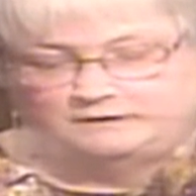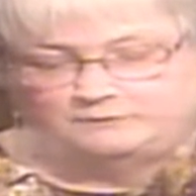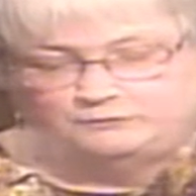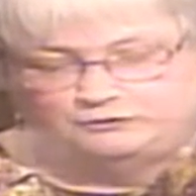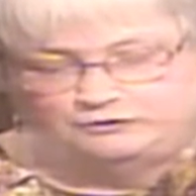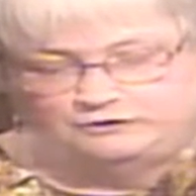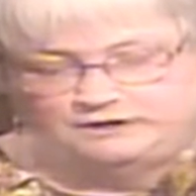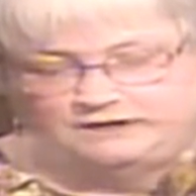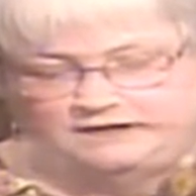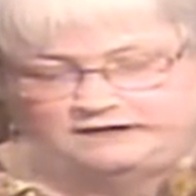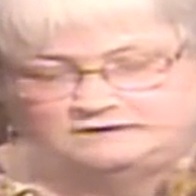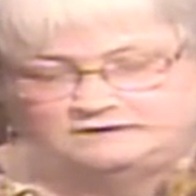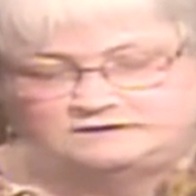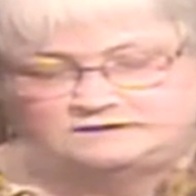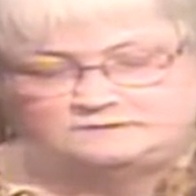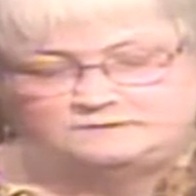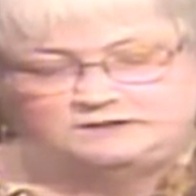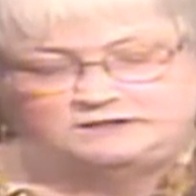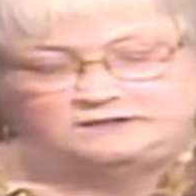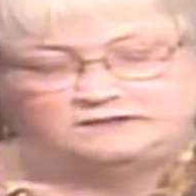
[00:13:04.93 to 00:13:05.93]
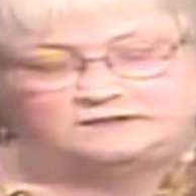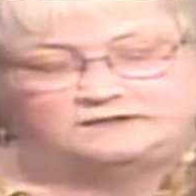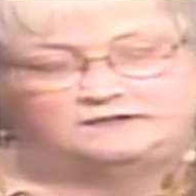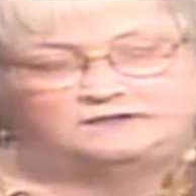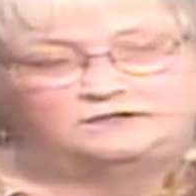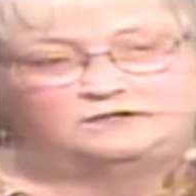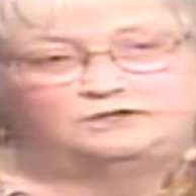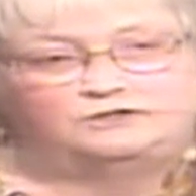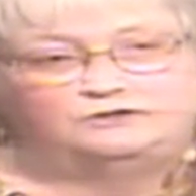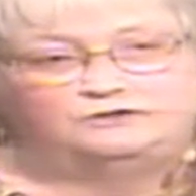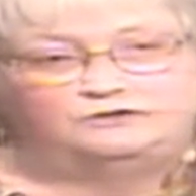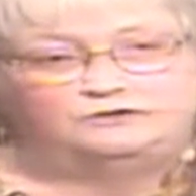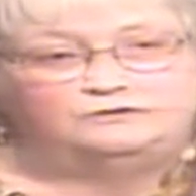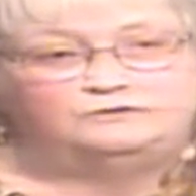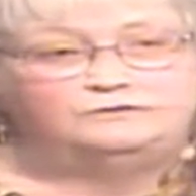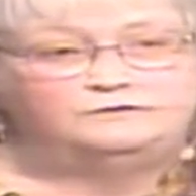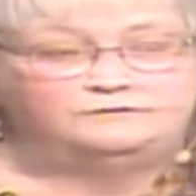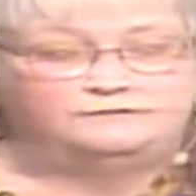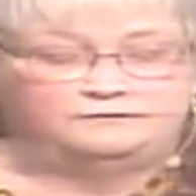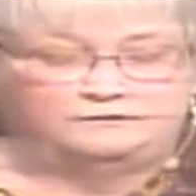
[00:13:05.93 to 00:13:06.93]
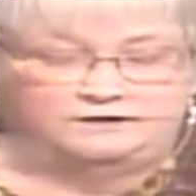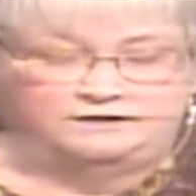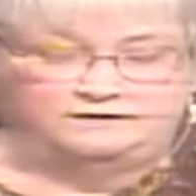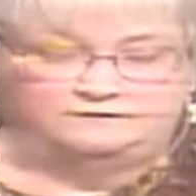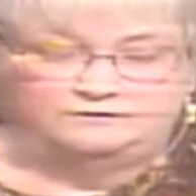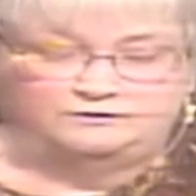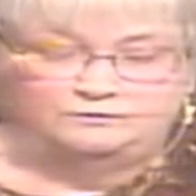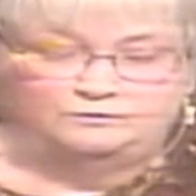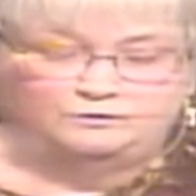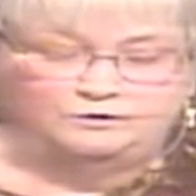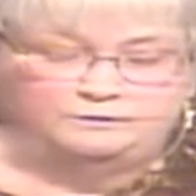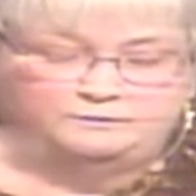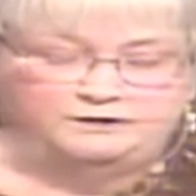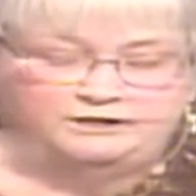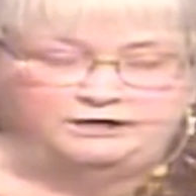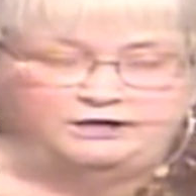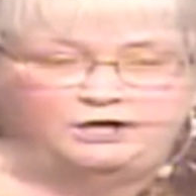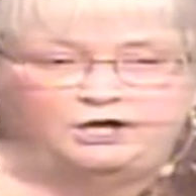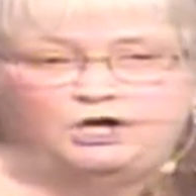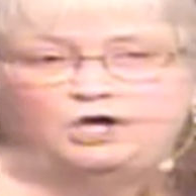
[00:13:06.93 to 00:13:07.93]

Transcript: pronouncement to the forgiven woman,